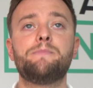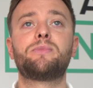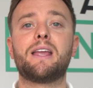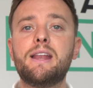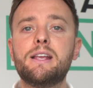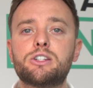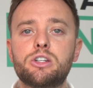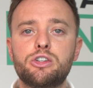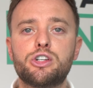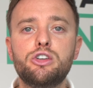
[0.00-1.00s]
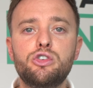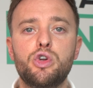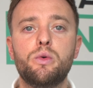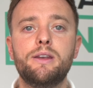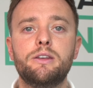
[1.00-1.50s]
It is such a new
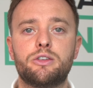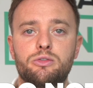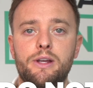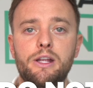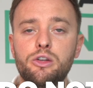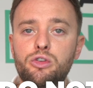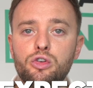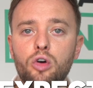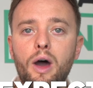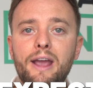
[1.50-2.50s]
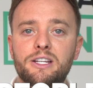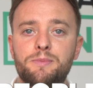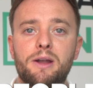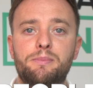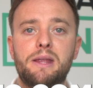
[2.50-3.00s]
industry. Do not
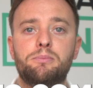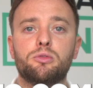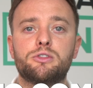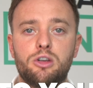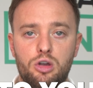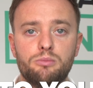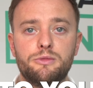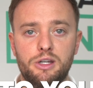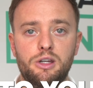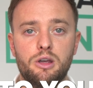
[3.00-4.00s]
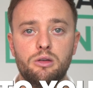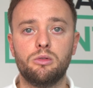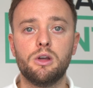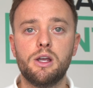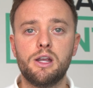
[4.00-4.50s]
expect people to come to you.
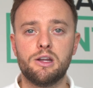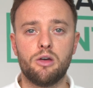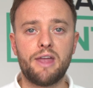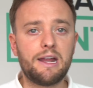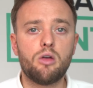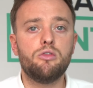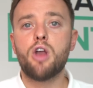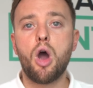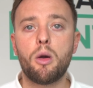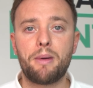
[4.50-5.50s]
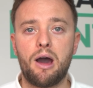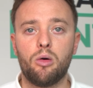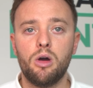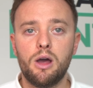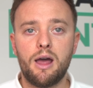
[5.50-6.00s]
They don't know about
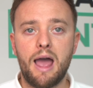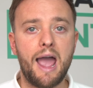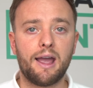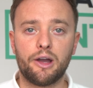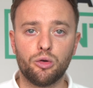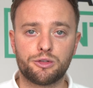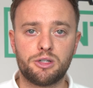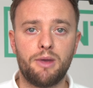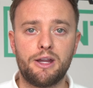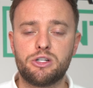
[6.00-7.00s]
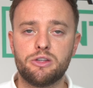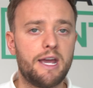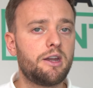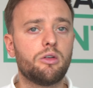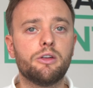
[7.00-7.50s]
AI automation. They
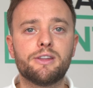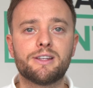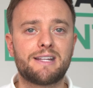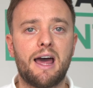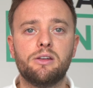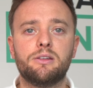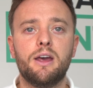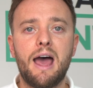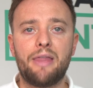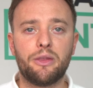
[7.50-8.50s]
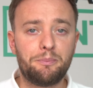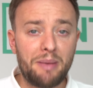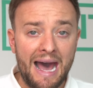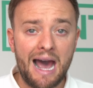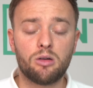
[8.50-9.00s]
don't understand the
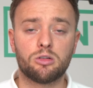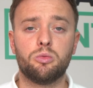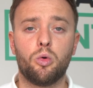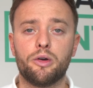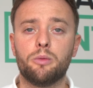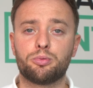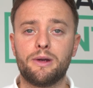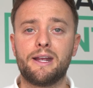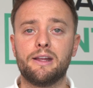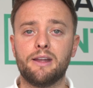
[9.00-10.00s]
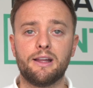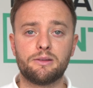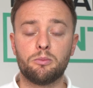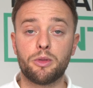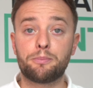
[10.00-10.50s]
power of what it will bring and
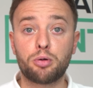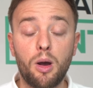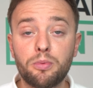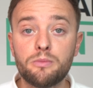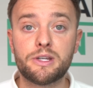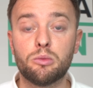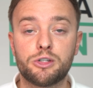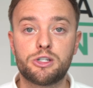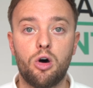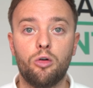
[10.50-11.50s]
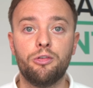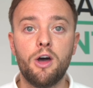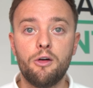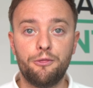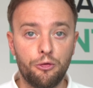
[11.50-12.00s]
the problems it will solve
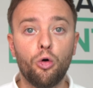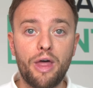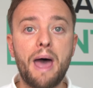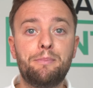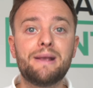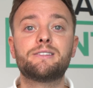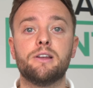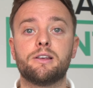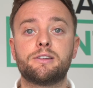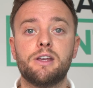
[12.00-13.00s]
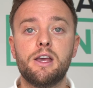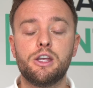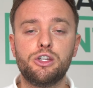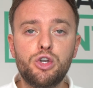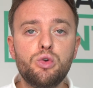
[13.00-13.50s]
for their business.
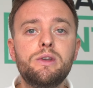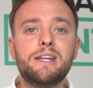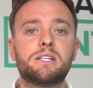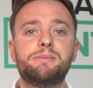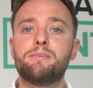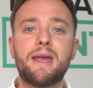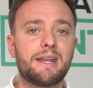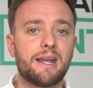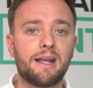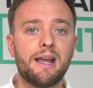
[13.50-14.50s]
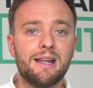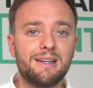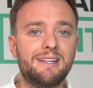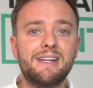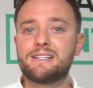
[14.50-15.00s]
You need to be making
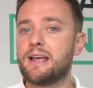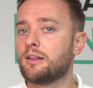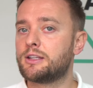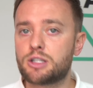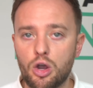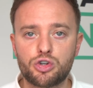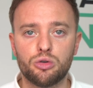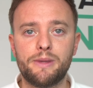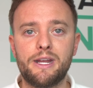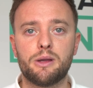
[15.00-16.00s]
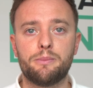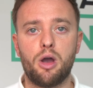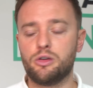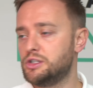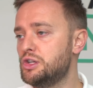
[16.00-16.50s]
detailed social media
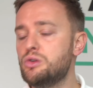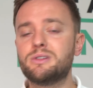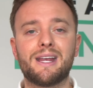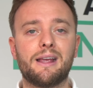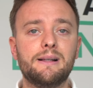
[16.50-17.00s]
posts using